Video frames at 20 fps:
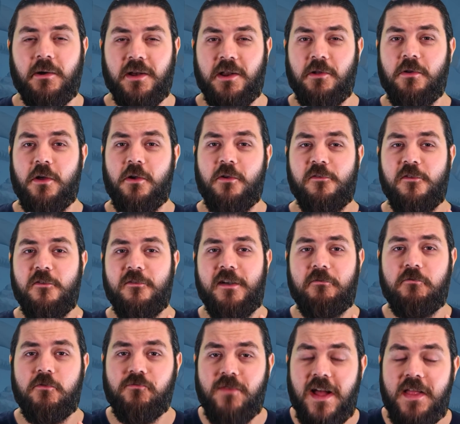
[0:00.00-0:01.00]
Now, I don't know if you've
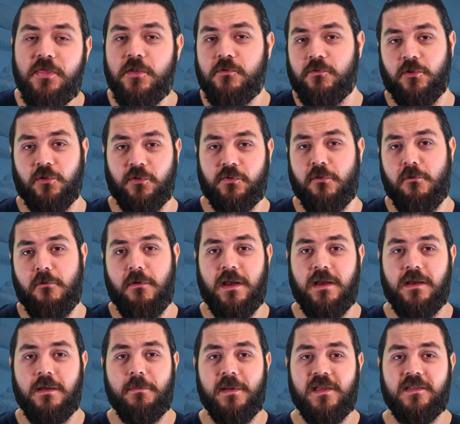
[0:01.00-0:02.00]
ever read the rules for
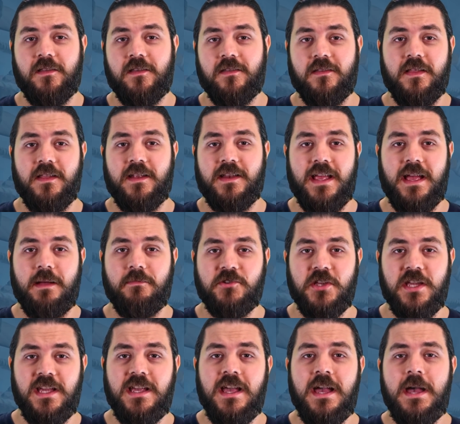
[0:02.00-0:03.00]
running a business in the
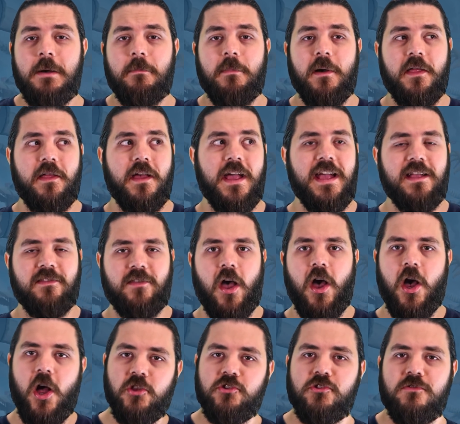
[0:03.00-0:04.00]
DMG, but it's
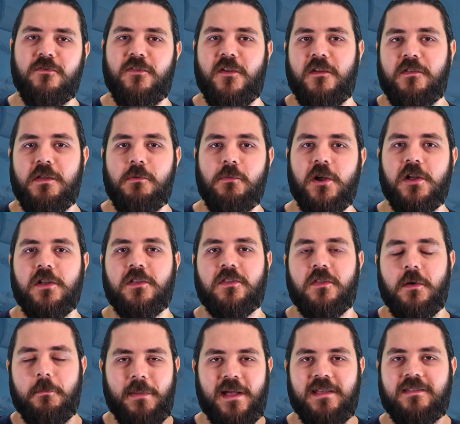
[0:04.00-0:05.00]
150 words
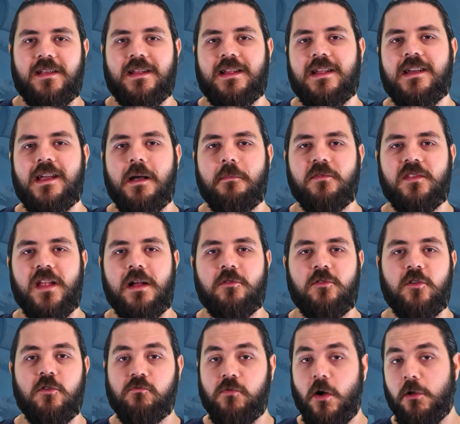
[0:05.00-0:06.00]
that basically comes down
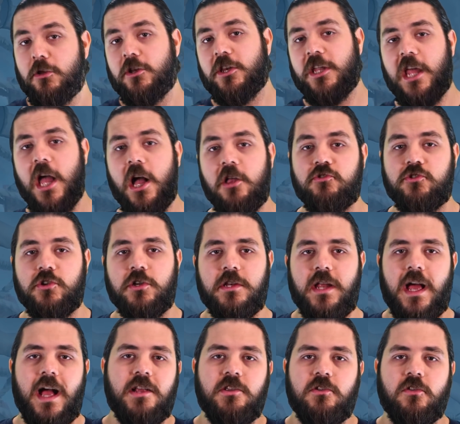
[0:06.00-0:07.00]
to roll a D100
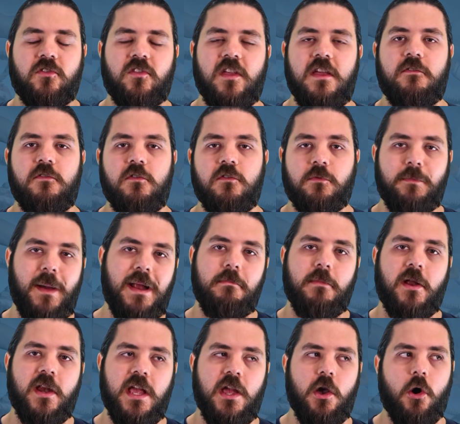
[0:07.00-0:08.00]
and you'll see if you spend
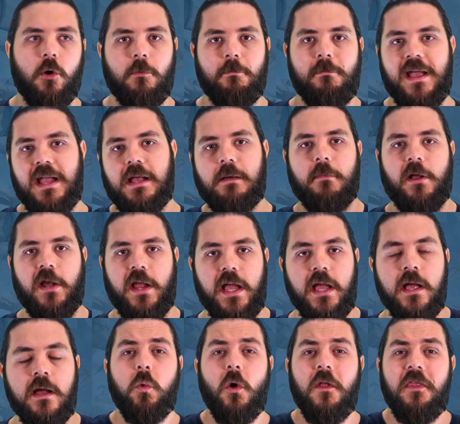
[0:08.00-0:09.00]
money or make money.
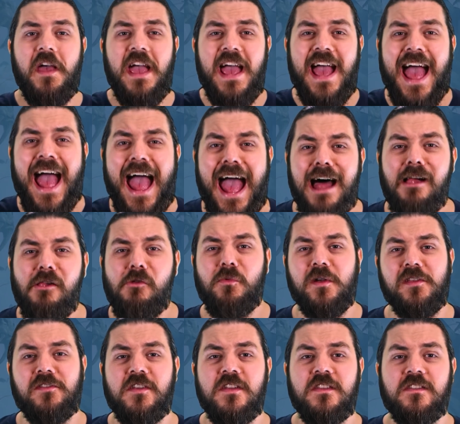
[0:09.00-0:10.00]
What the hell,
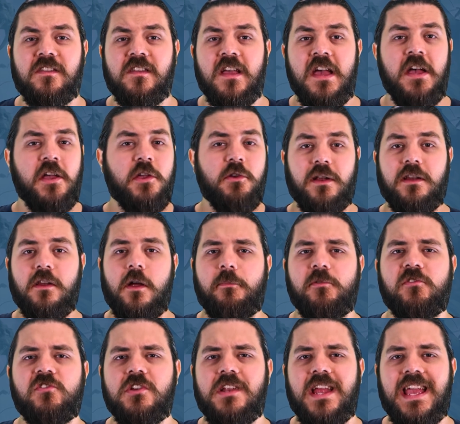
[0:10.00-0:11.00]
Wizards? You had an
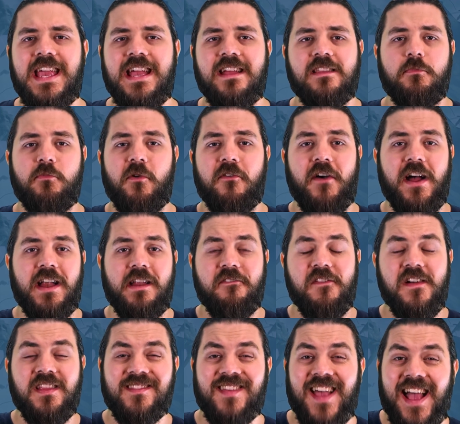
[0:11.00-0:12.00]
opportunity here to provide a
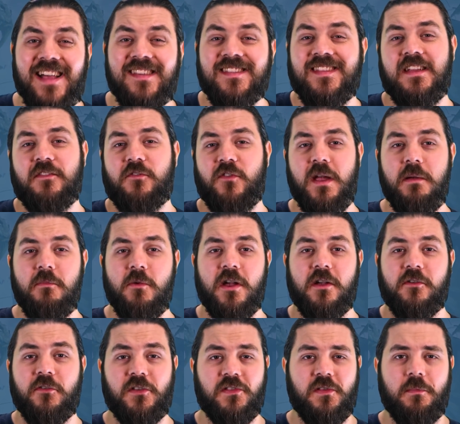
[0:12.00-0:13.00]
fantastic
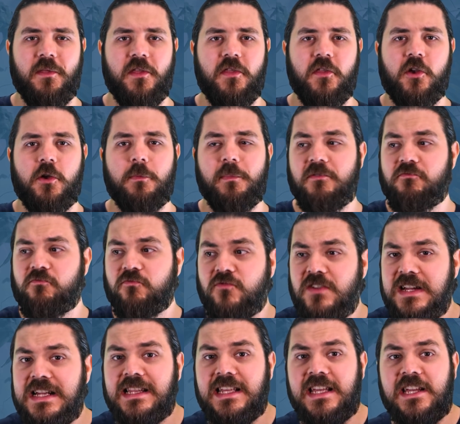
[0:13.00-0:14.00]
framework for something that could be
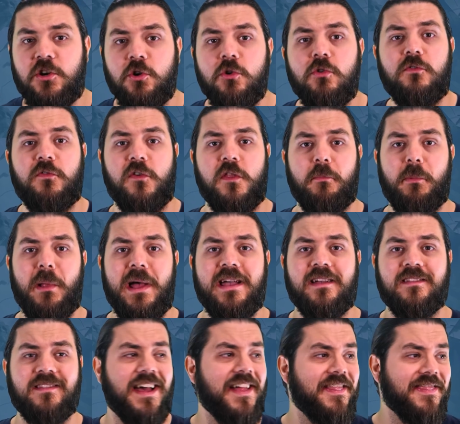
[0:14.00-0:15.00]
really cool for the
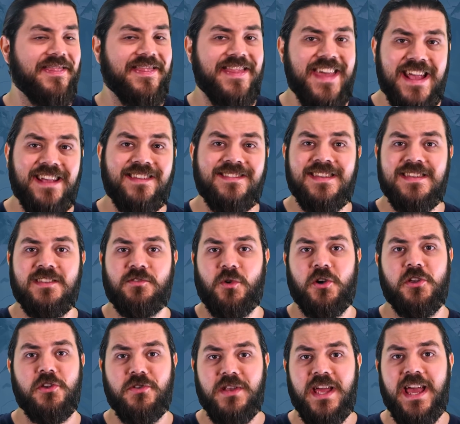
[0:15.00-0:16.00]
players, and this is
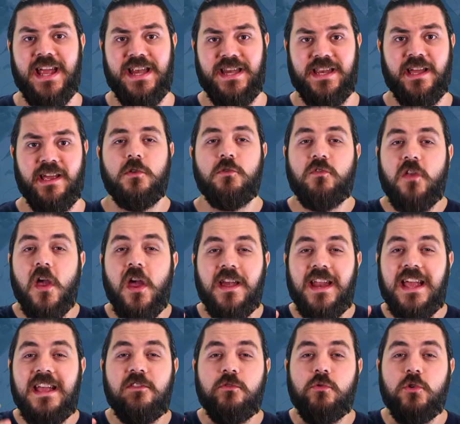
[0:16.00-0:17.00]
what you did. You turned
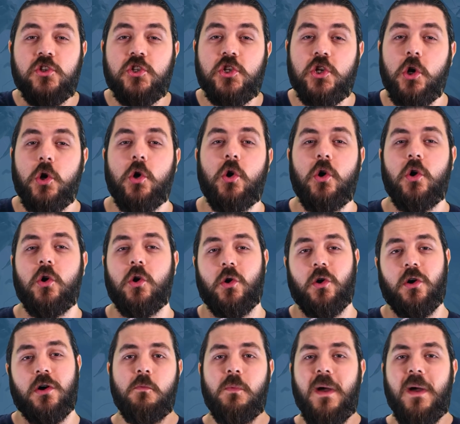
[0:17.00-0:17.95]
it into a chore.